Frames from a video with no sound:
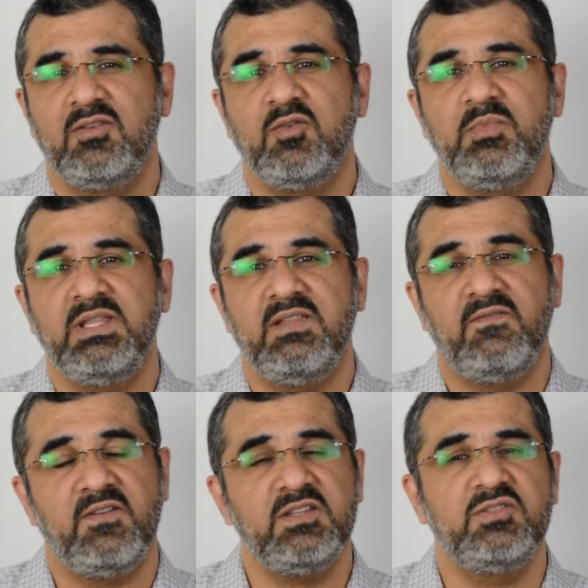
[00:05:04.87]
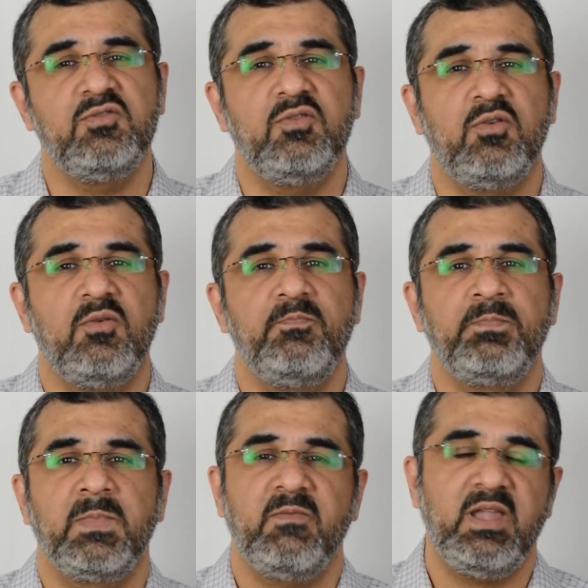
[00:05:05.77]
to be the first to know
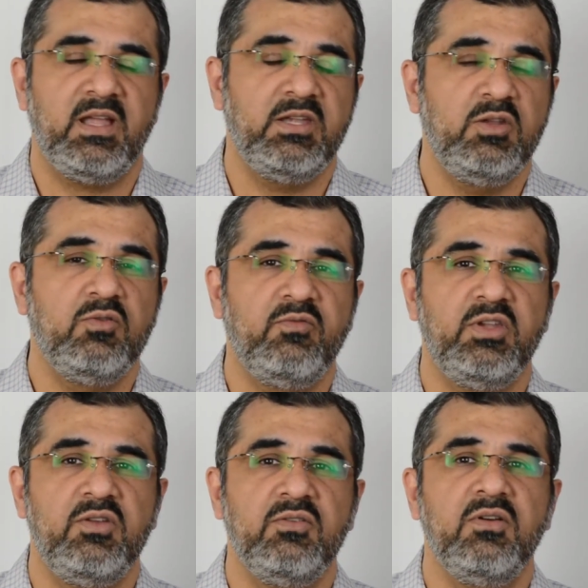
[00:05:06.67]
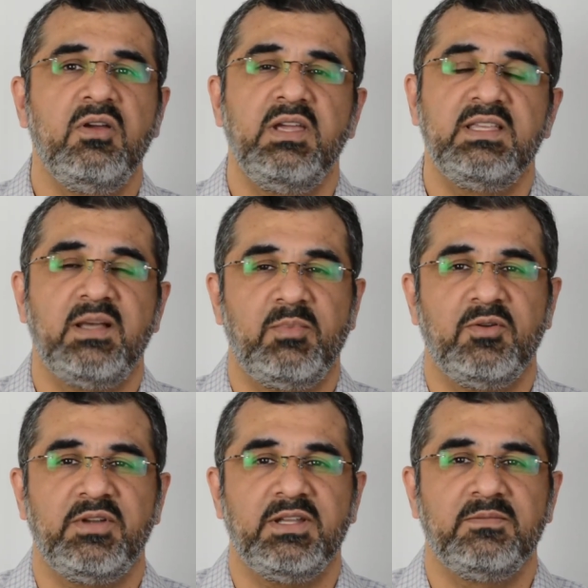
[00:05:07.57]
when a new video is
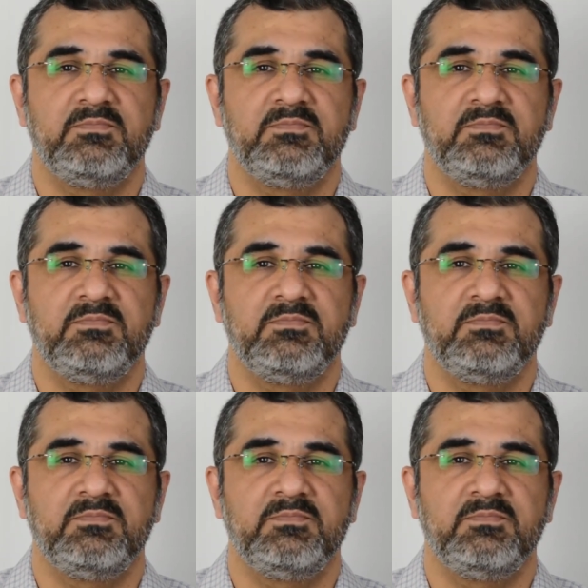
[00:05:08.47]
uploaded.